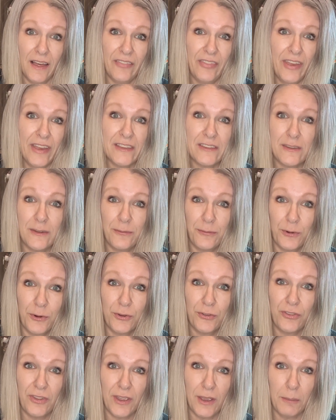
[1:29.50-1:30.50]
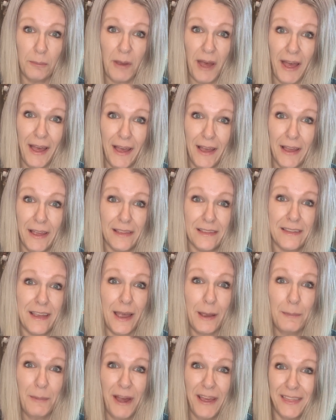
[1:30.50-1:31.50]
That's the first
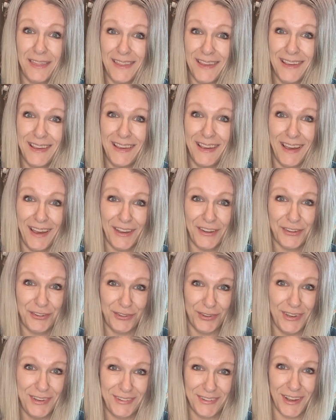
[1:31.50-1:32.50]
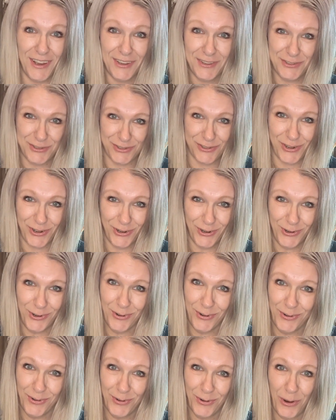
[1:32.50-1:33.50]
time, I think he actually touched
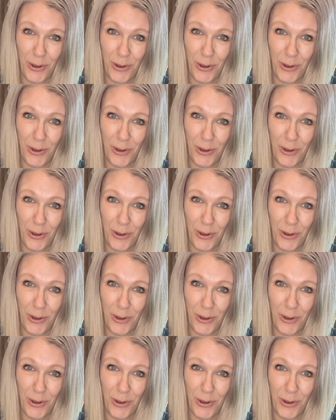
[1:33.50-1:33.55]
her